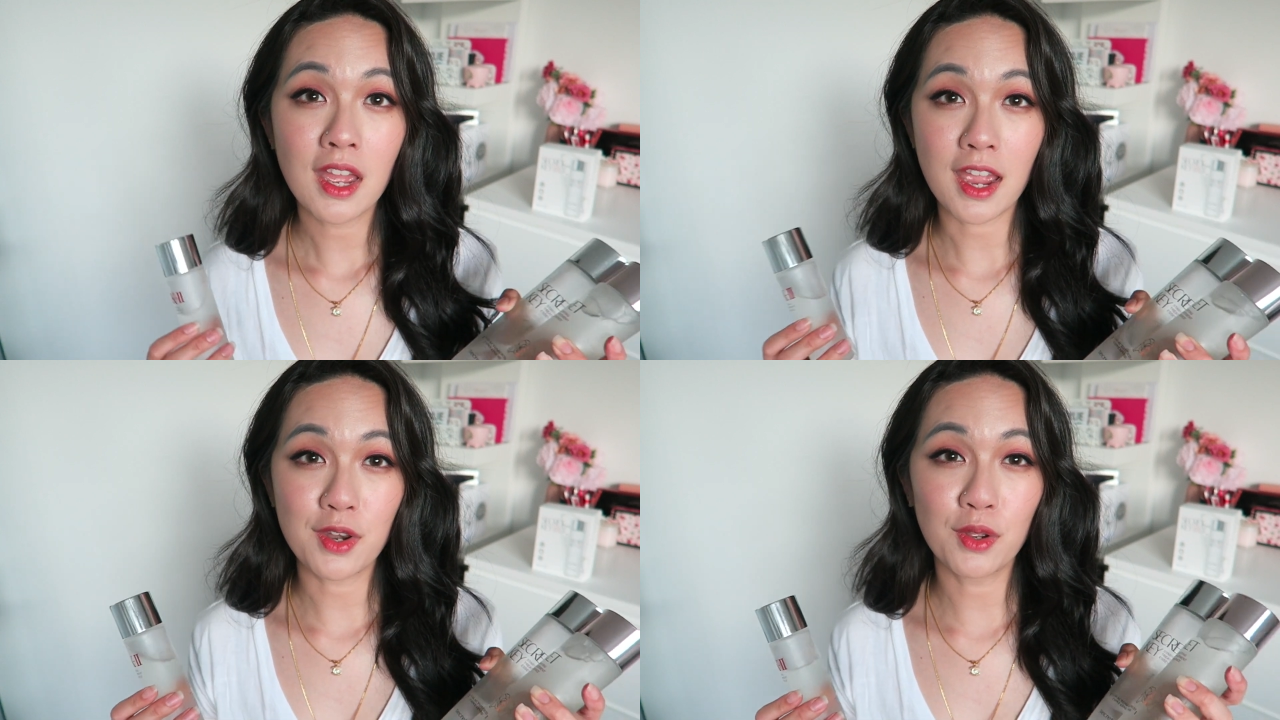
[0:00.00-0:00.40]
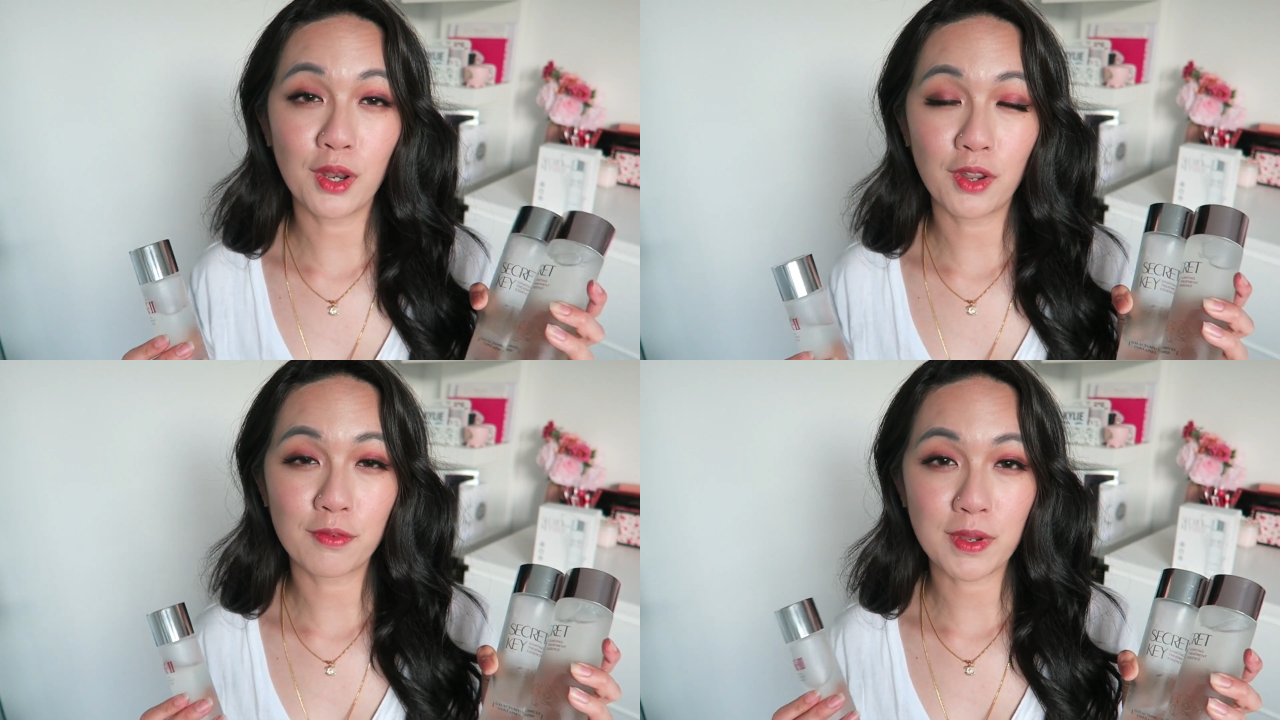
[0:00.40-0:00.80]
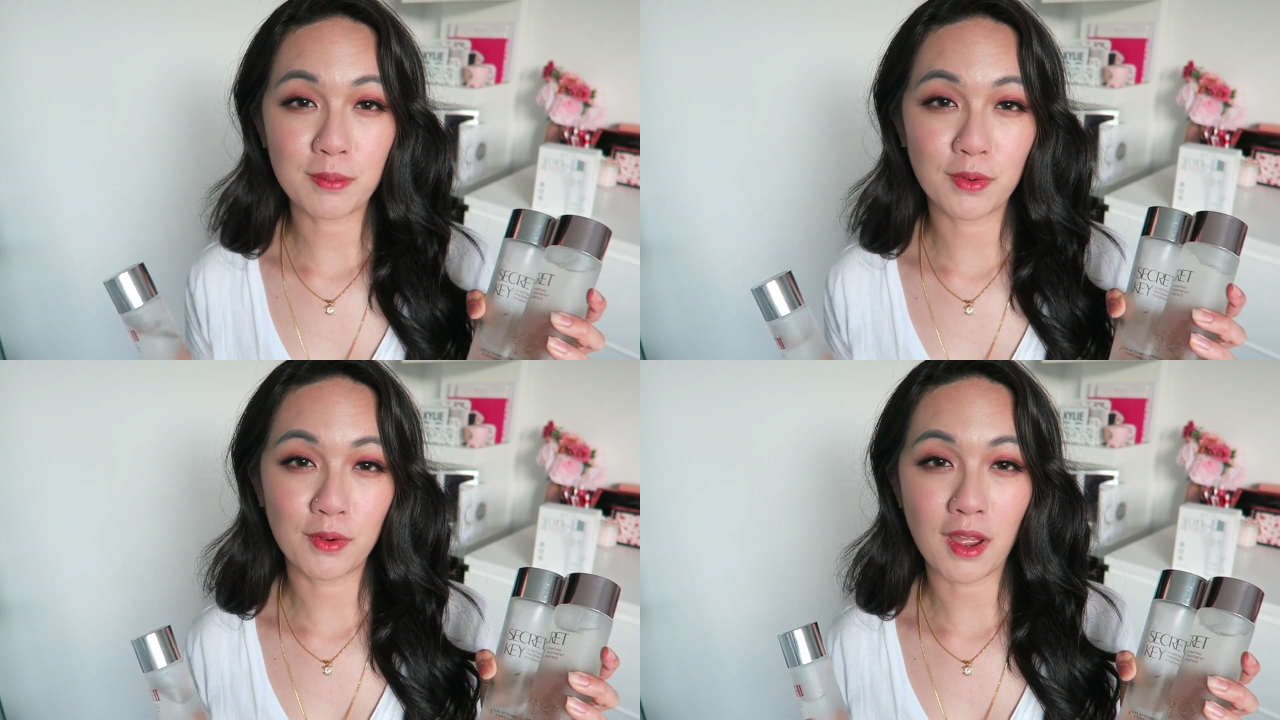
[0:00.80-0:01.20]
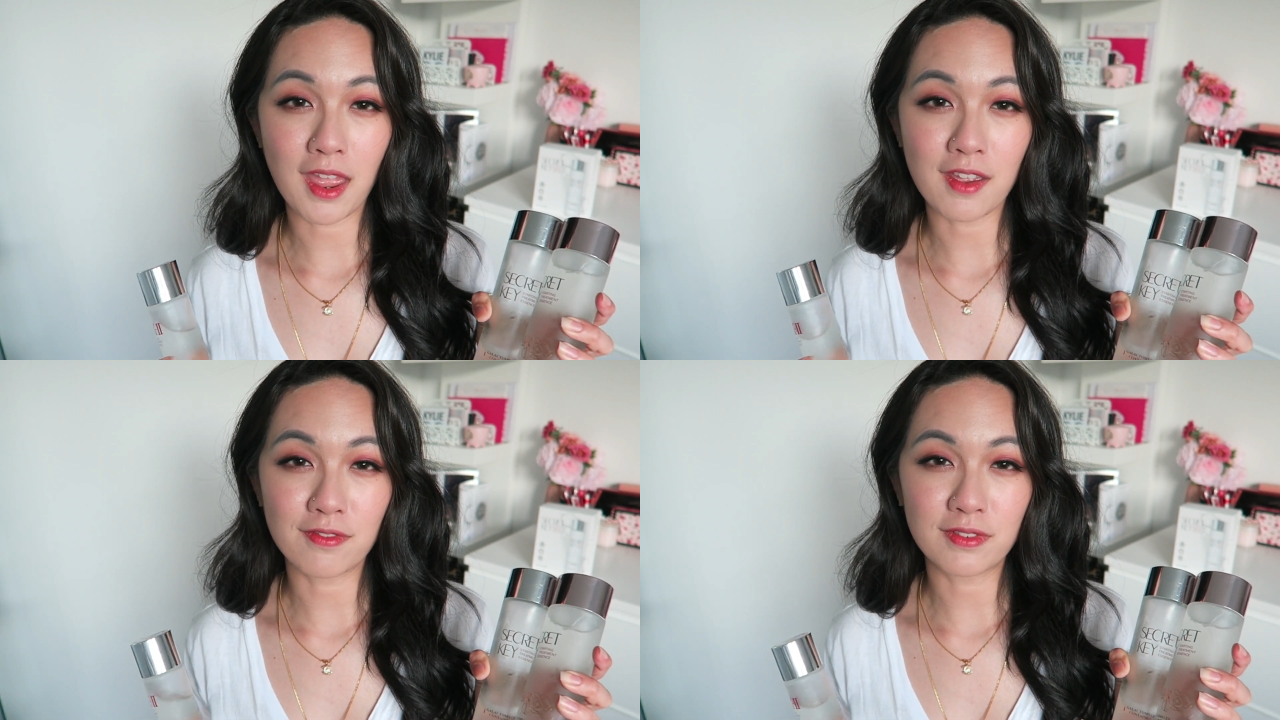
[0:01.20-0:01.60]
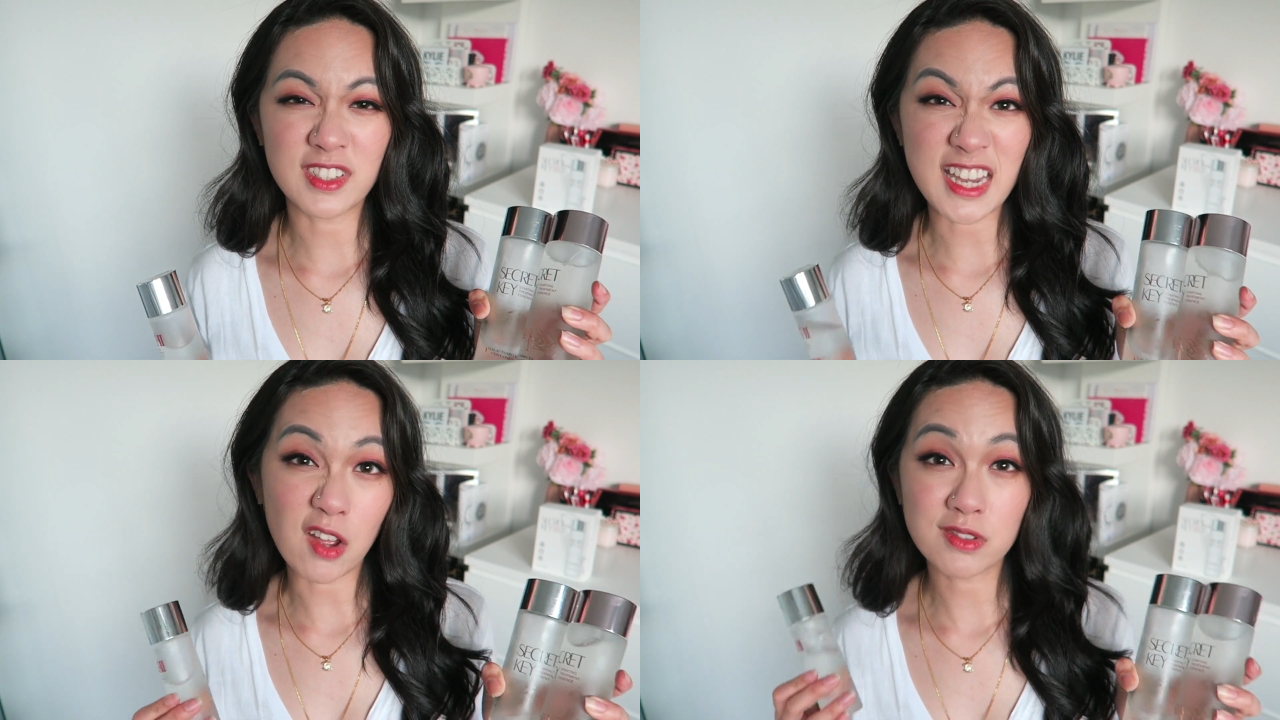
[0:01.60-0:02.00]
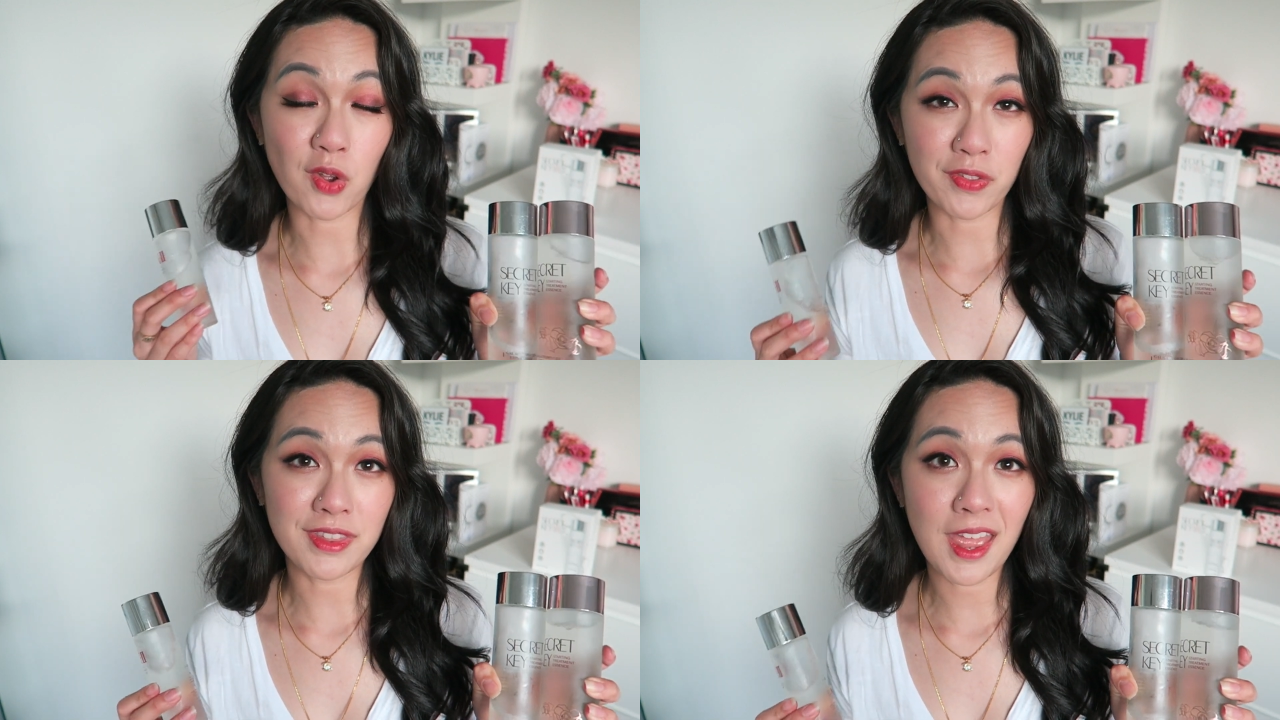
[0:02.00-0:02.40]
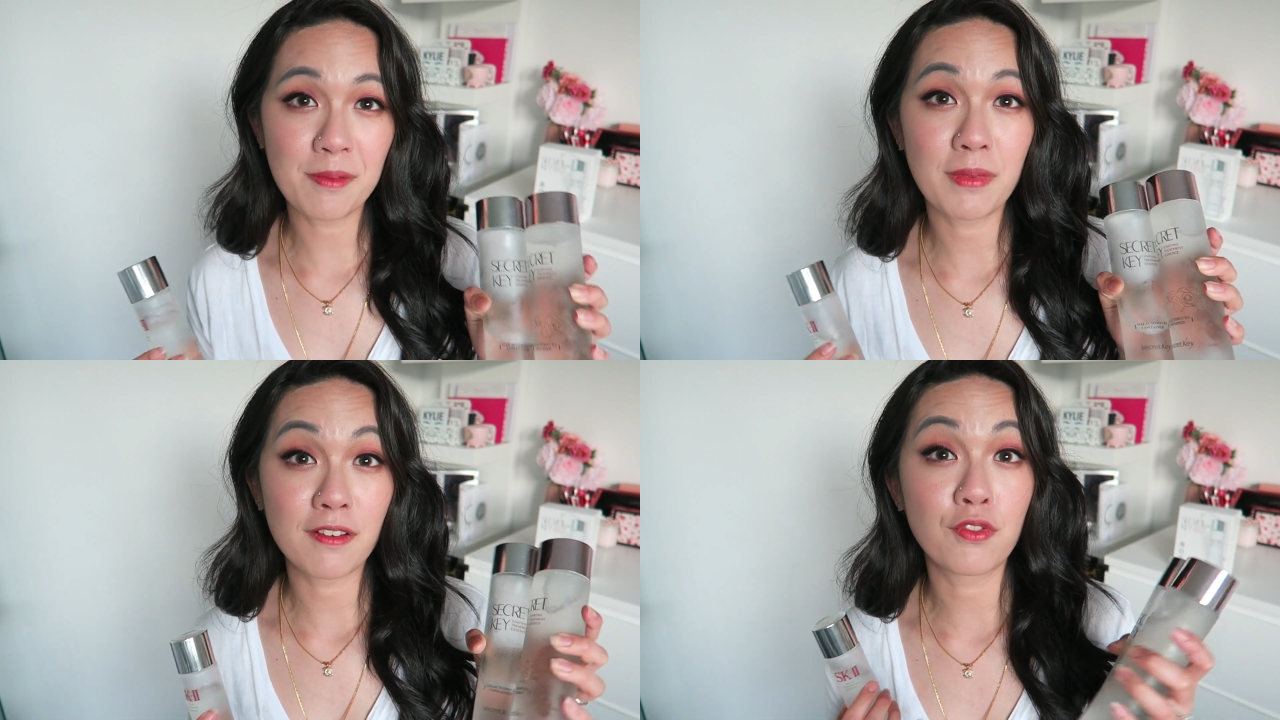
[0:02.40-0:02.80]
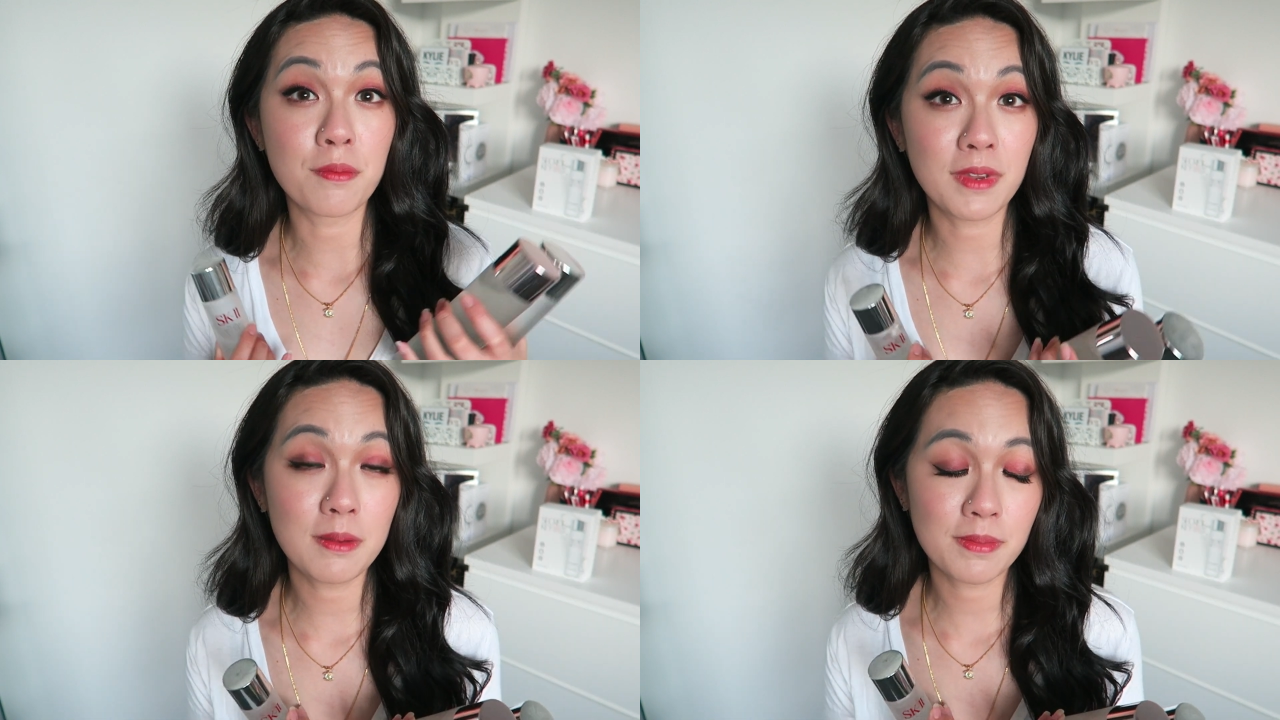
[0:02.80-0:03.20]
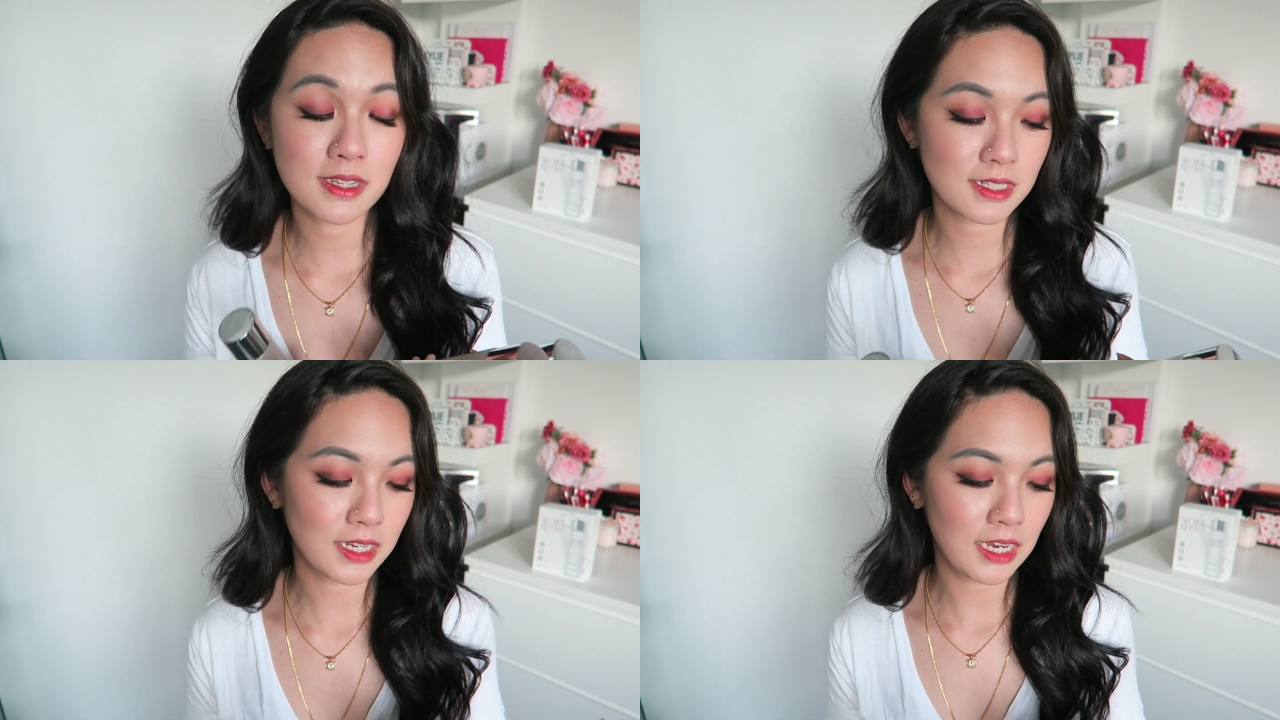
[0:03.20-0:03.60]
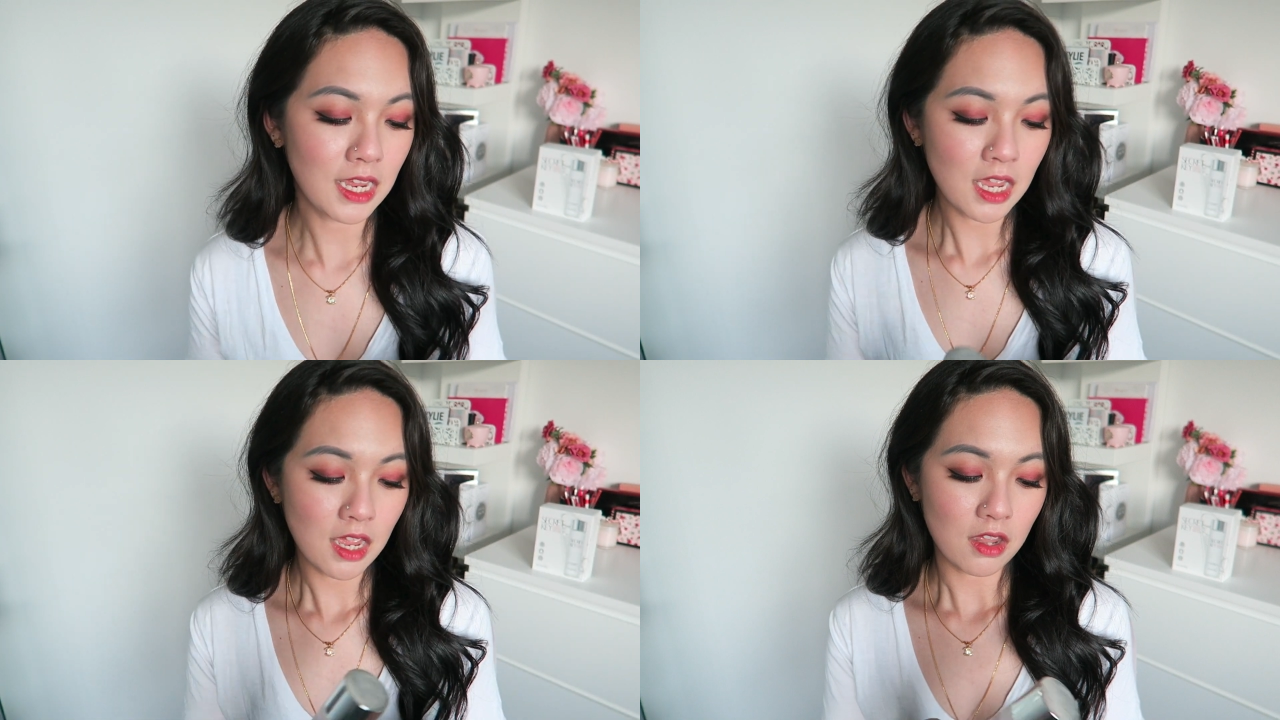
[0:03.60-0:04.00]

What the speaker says: I know a lot of people have doubts on that, but for me personally,